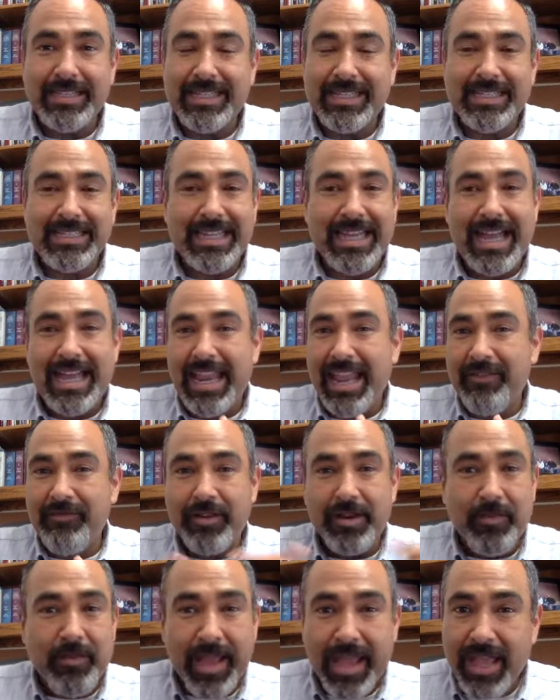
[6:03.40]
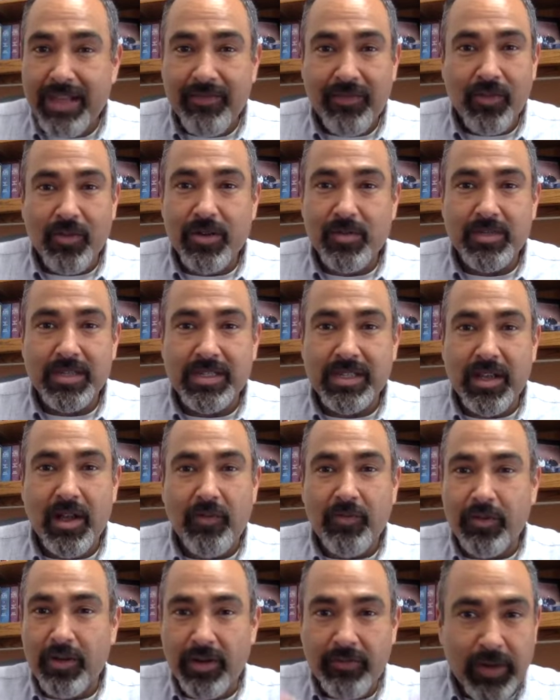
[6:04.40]
It's not every man for
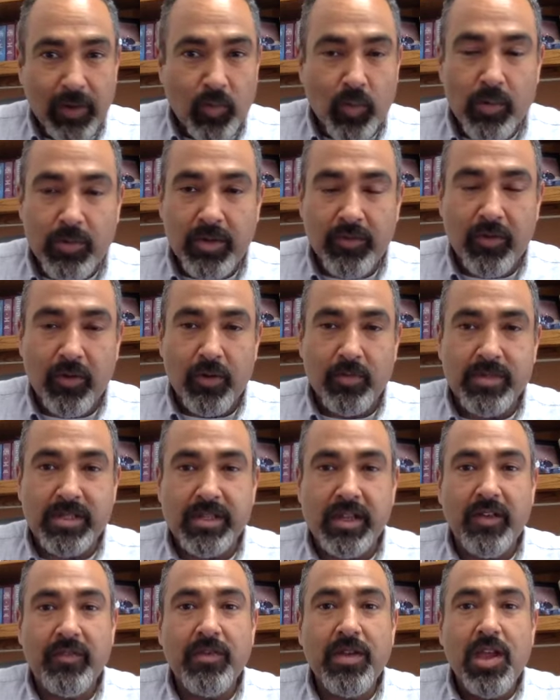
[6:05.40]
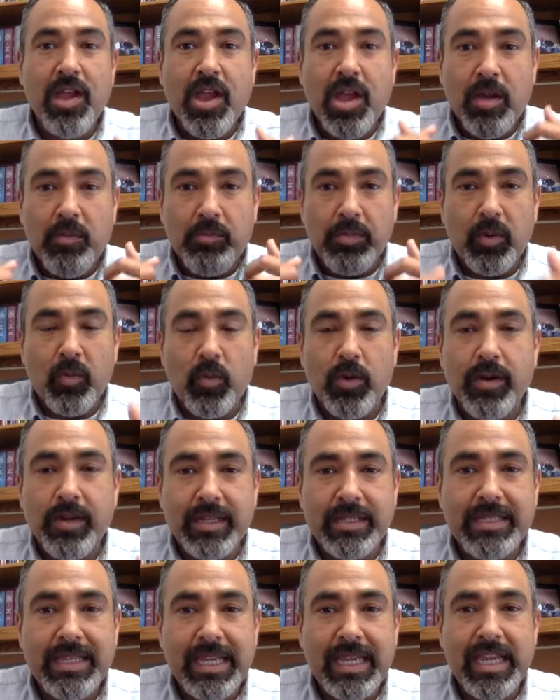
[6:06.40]
himself or every woman for himself, but we're a
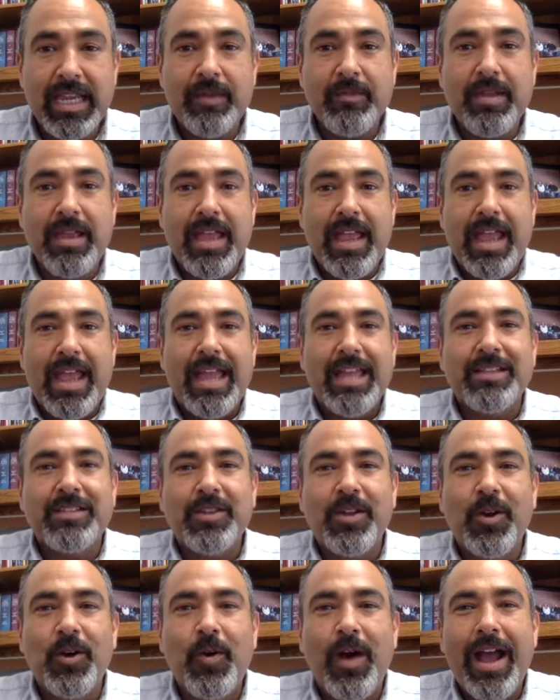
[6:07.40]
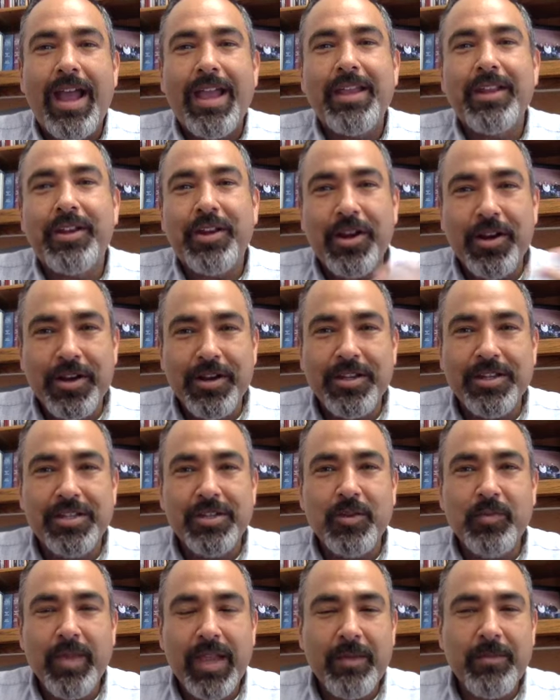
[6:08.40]
team. And so I encourage
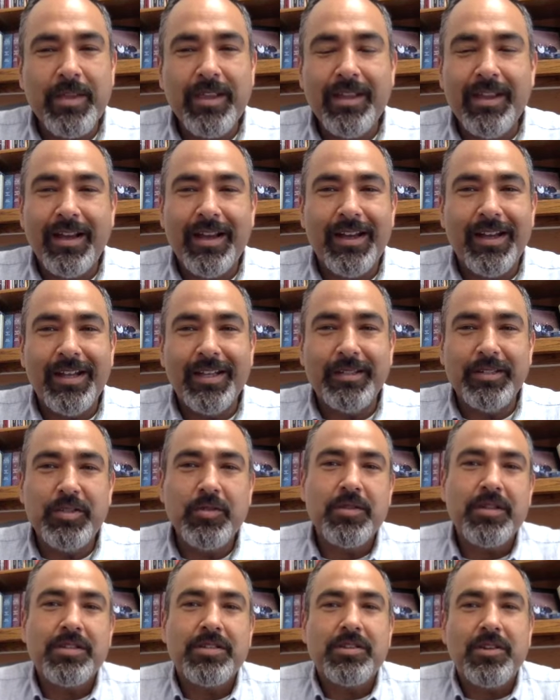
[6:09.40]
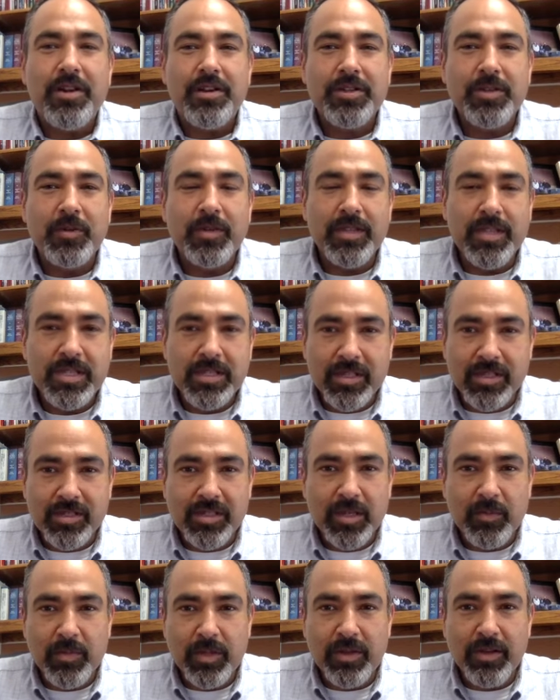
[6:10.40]
you, maybe you can start doing this in
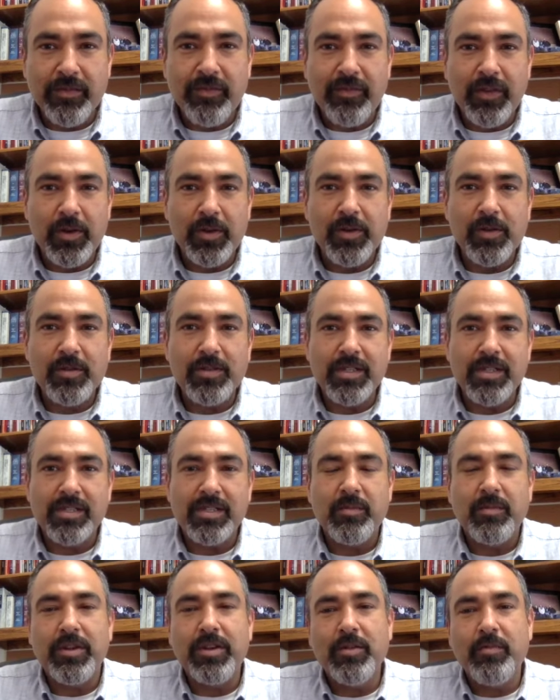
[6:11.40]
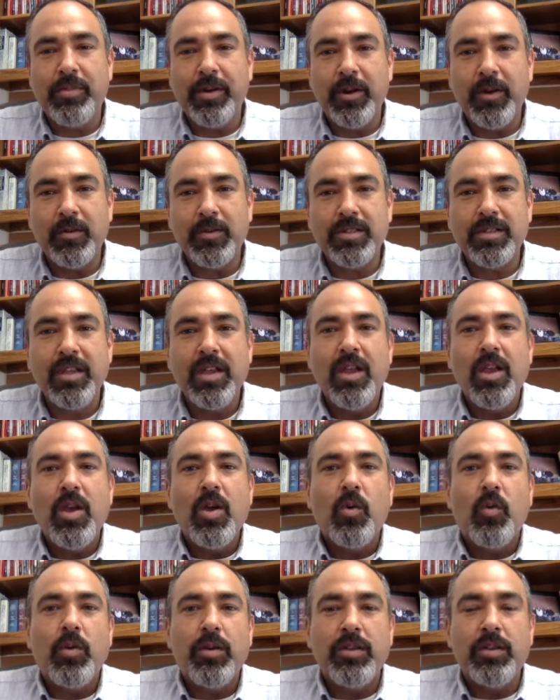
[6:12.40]
some of your photos and some of your posts,
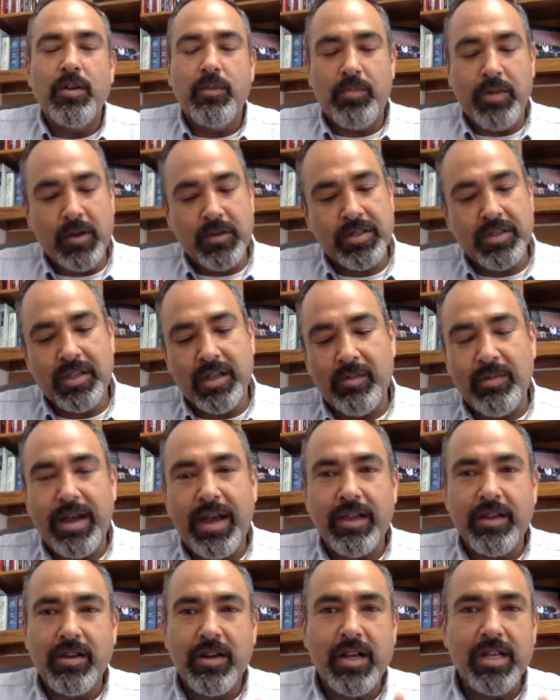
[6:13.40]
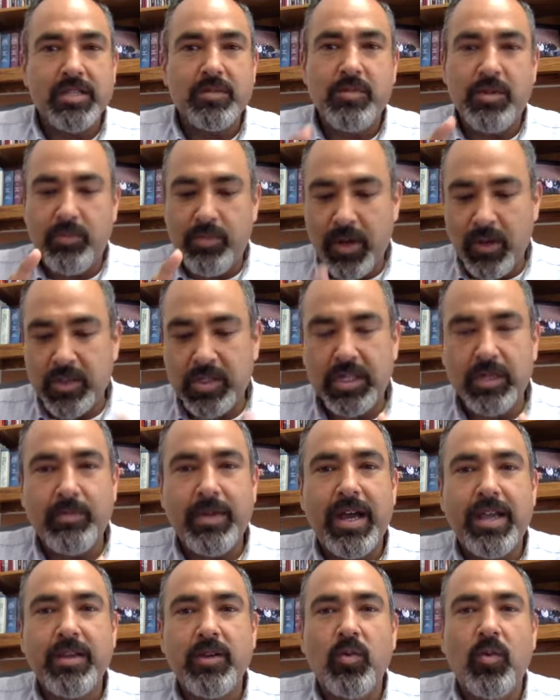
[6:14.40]
where you're posting about your husband, posting
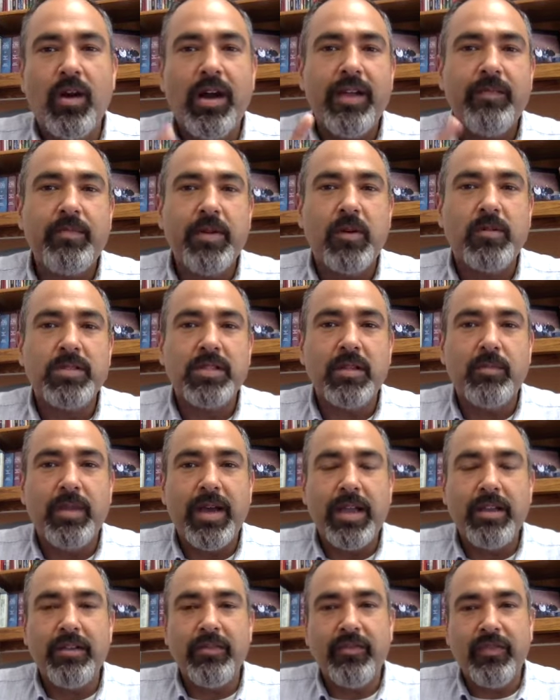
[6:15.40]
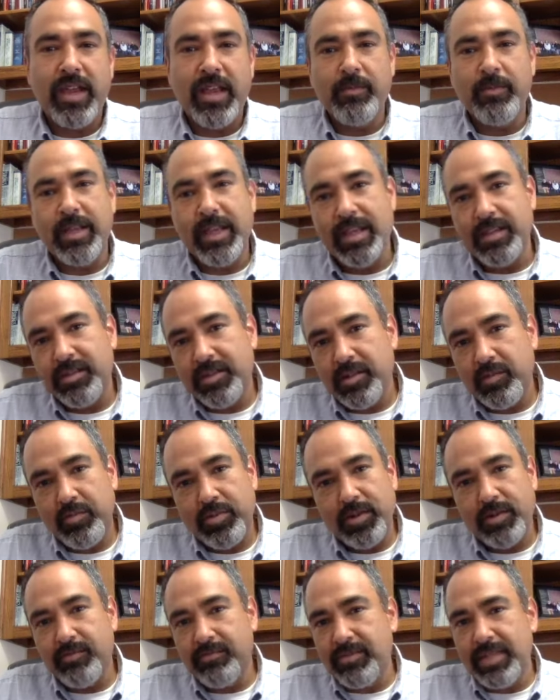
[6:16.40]
about your wife, posting about your family, and just
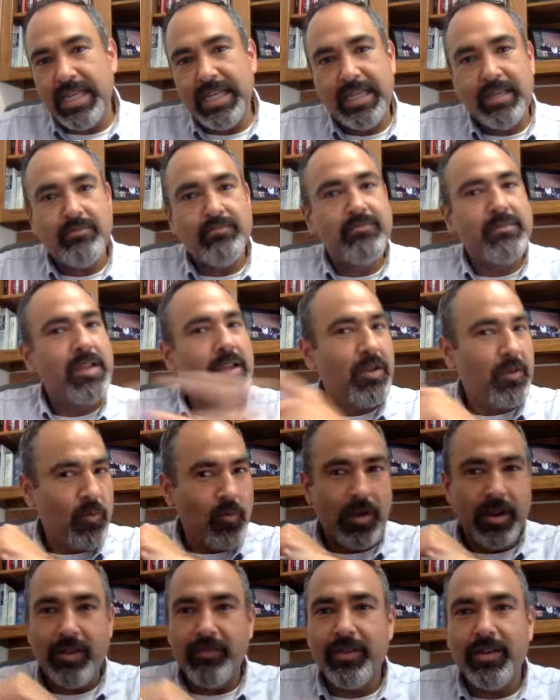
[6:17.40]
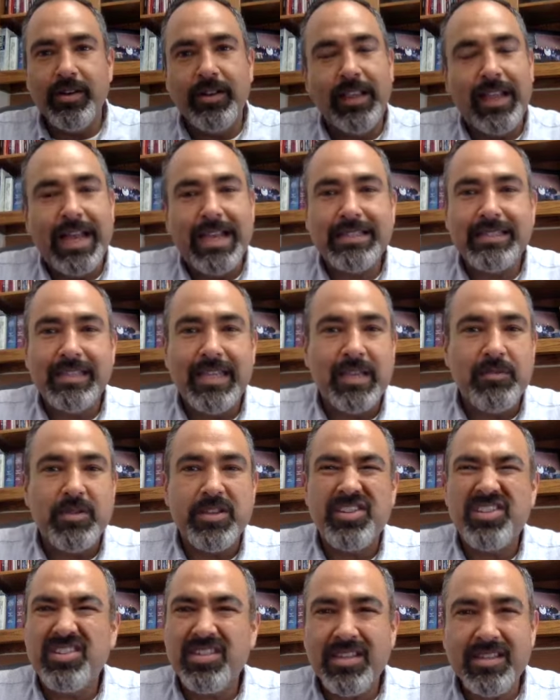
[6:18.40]
put team, whatever your last name
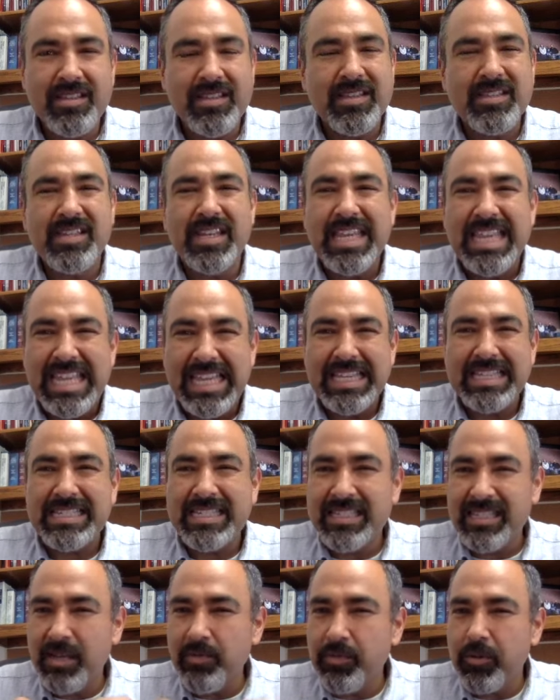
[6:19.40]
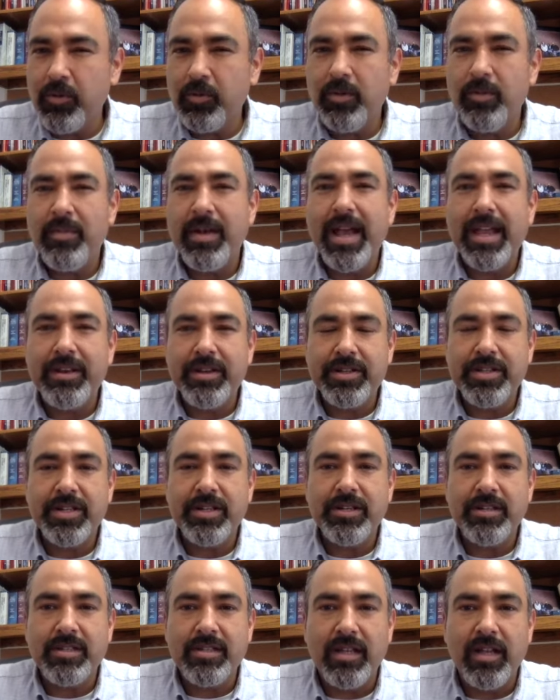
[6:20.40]
is, just as a simple reminder to
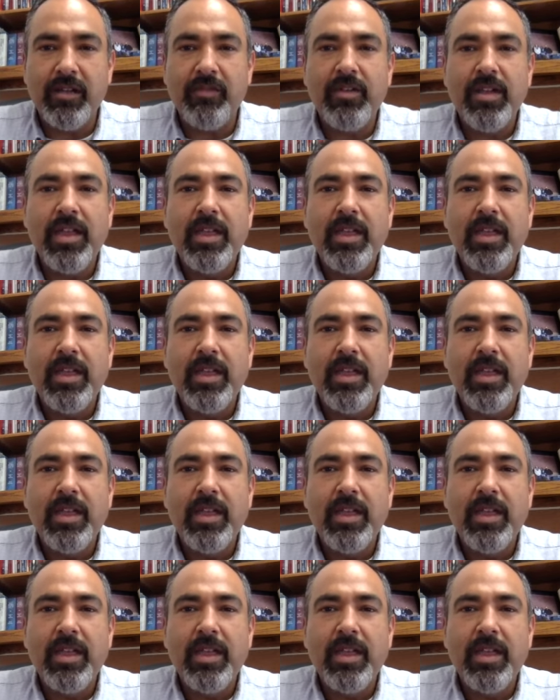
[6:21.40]
yourself